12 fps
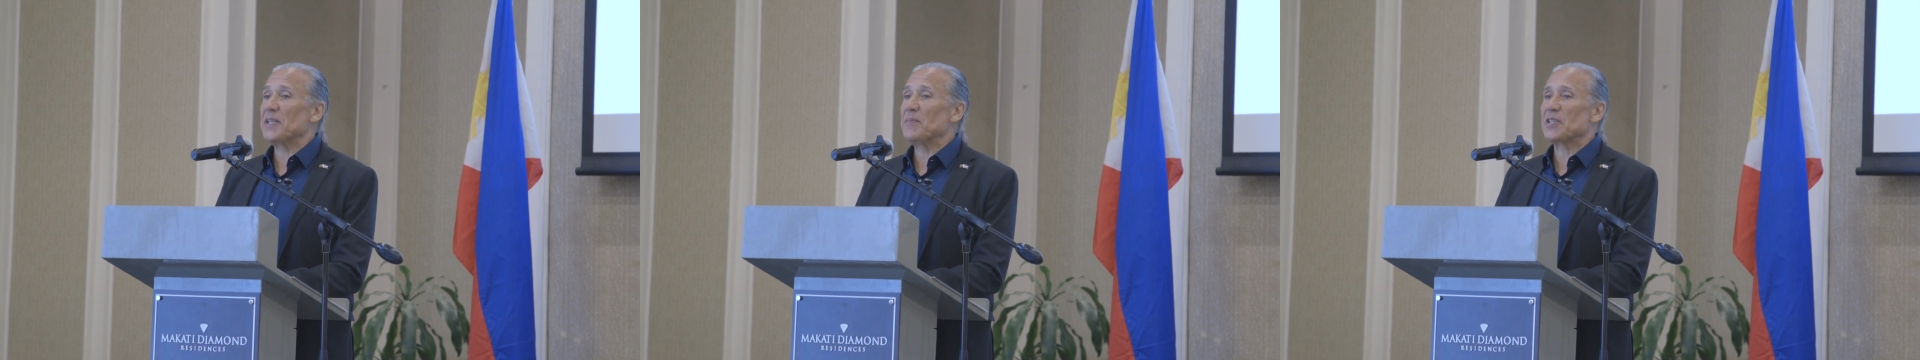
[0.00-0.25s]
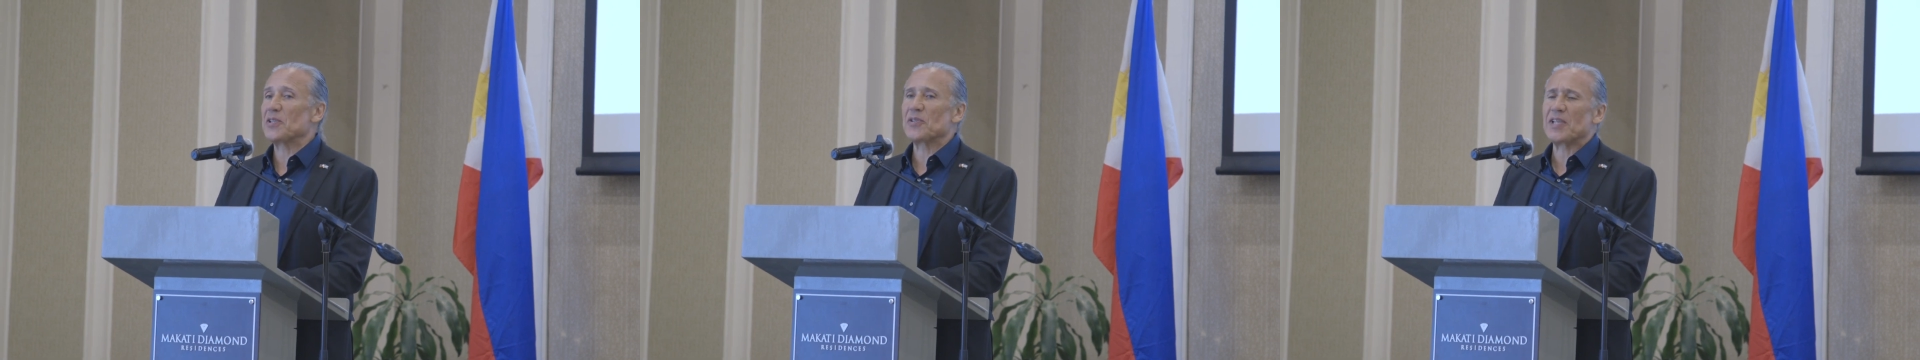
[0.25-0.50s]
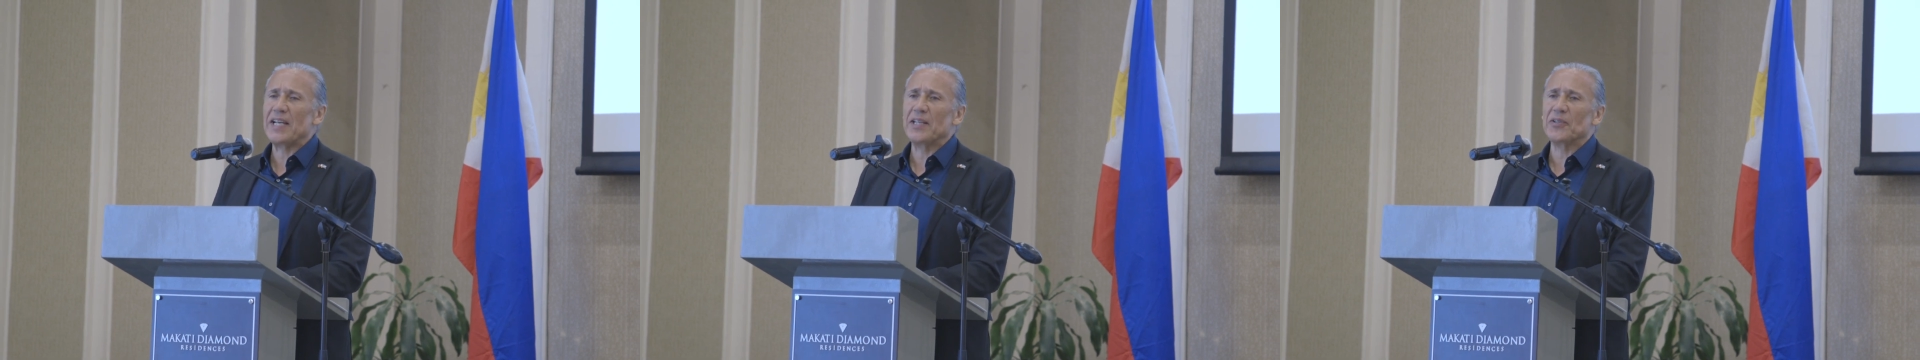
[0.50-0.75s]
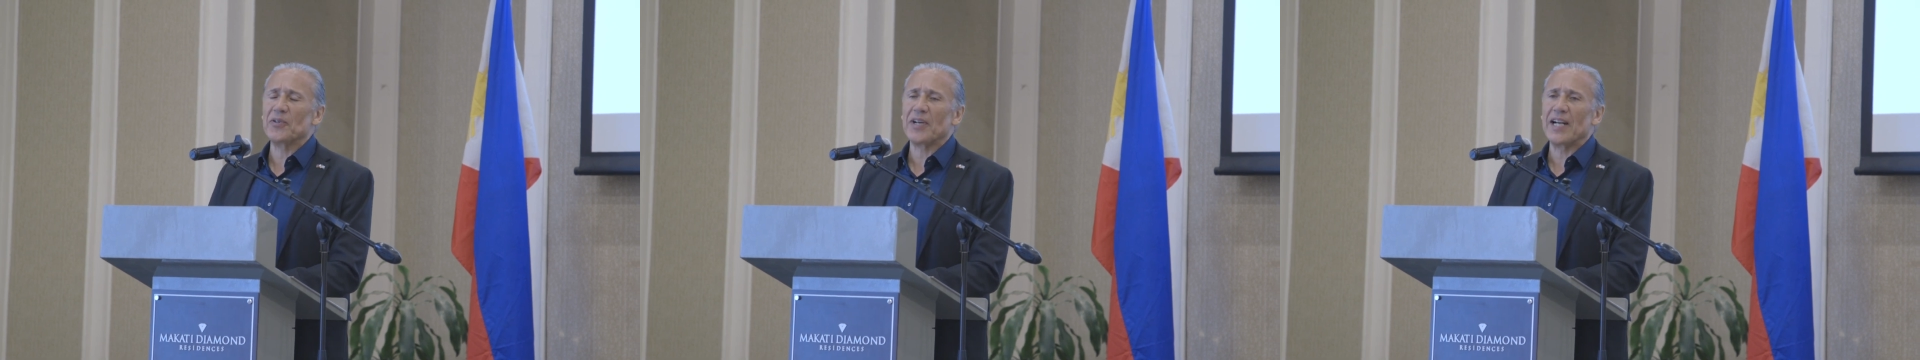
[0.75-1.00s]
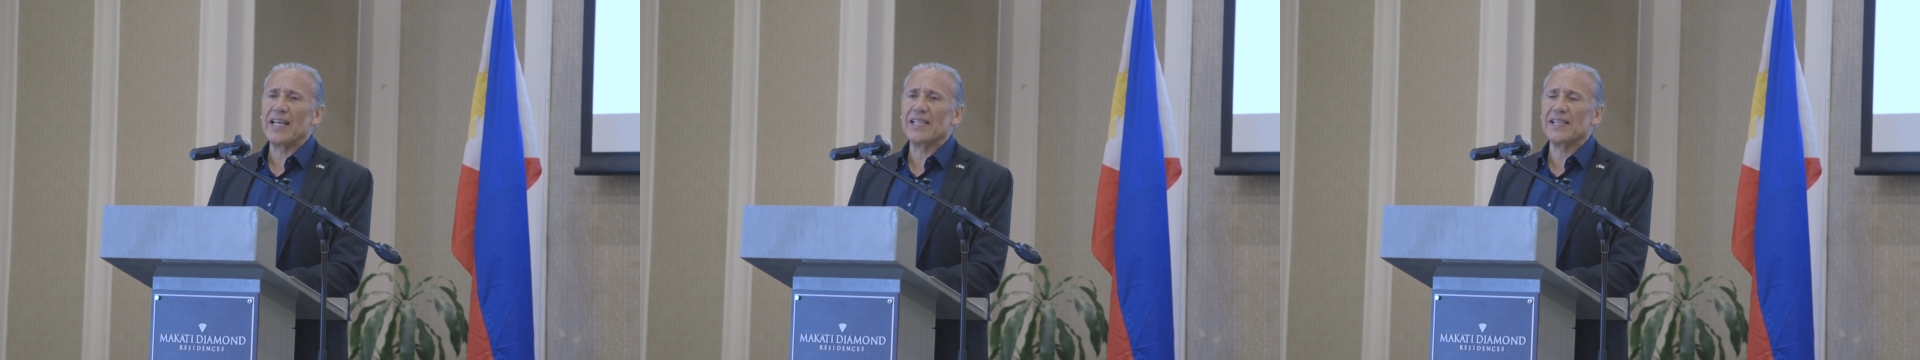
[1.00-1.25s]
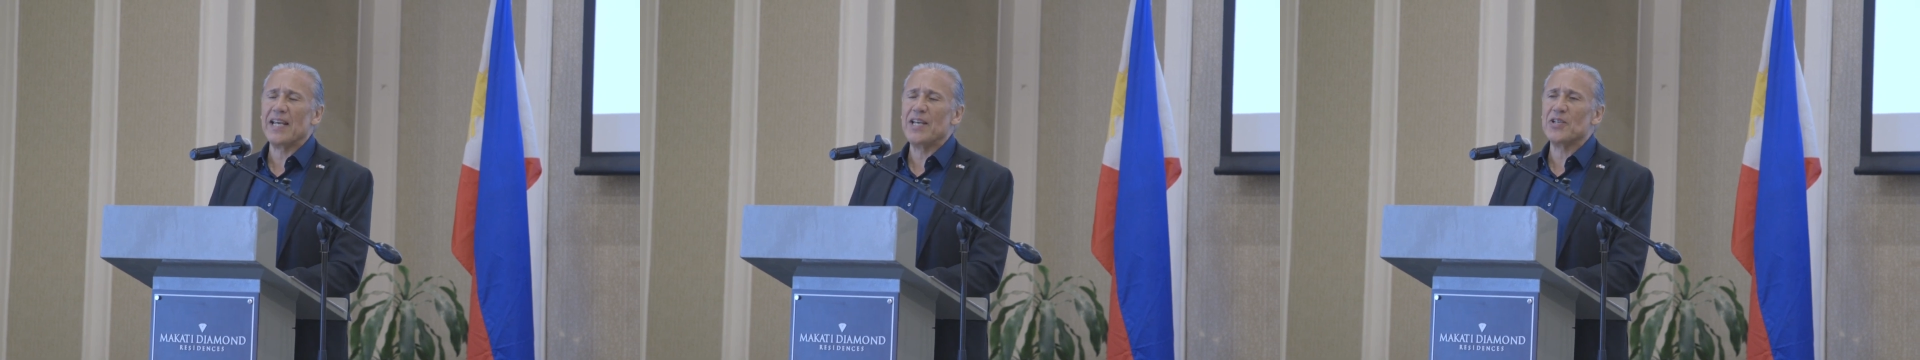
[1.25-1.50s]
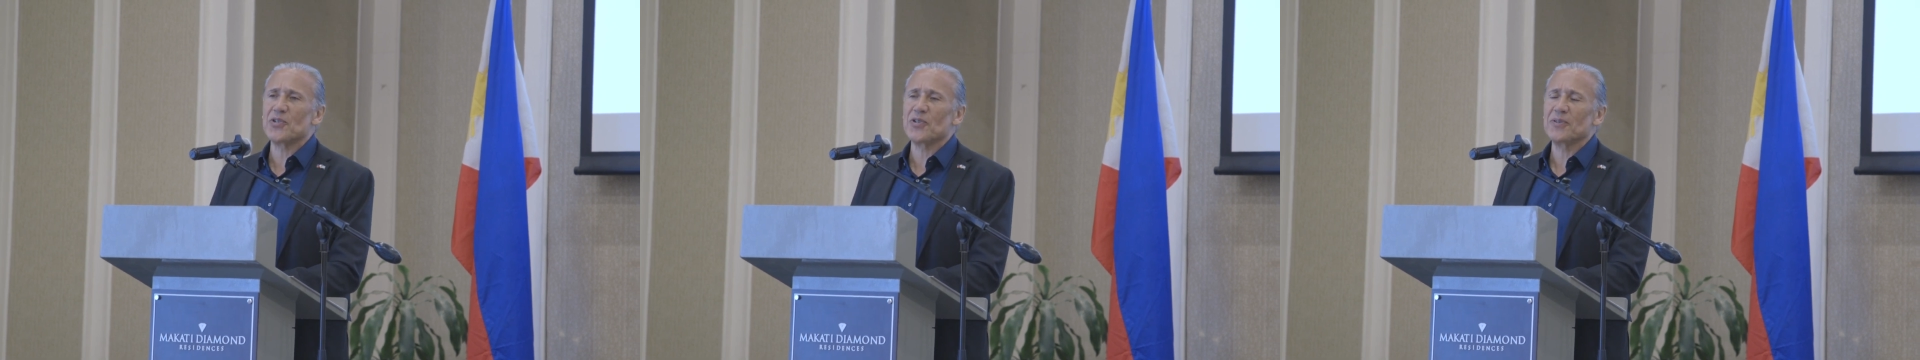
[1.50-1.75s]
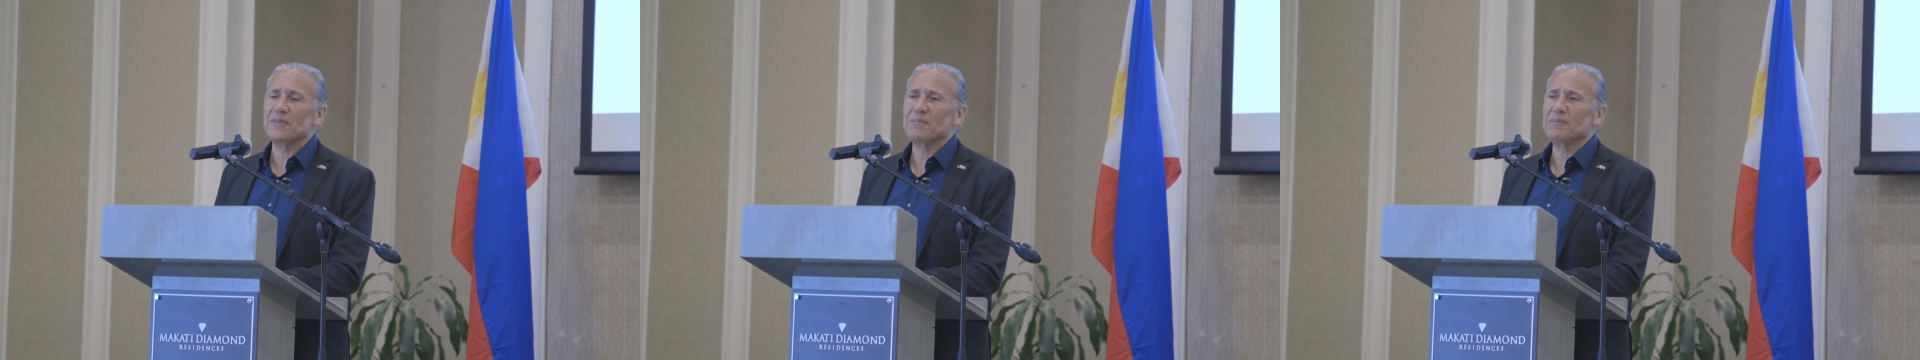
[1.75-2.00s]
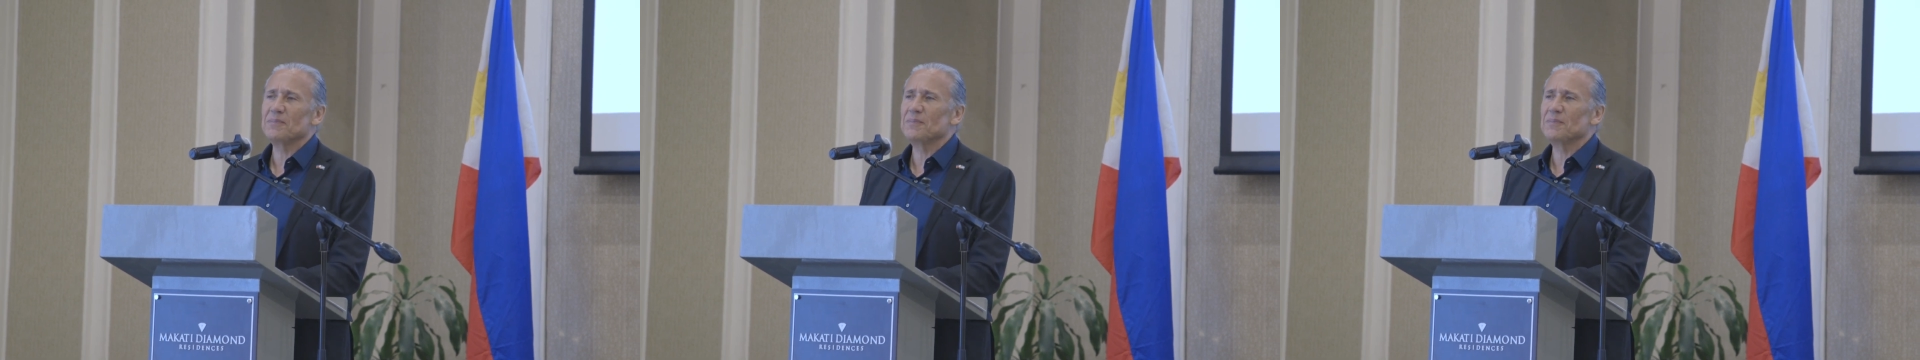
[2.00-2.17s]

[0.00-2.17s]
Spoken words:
civil society organization,